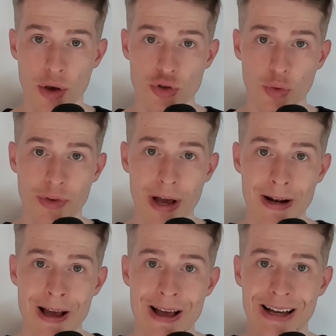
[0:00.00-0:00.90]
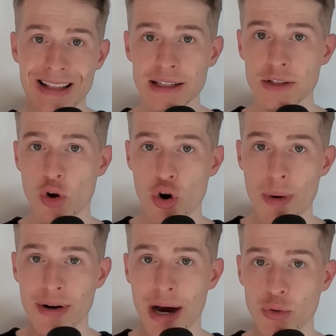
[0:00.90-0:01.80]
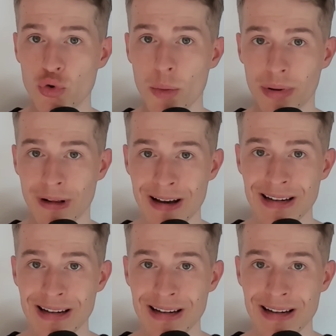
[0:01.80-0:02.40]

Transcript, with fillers: So with that, let's talk about how to apply it.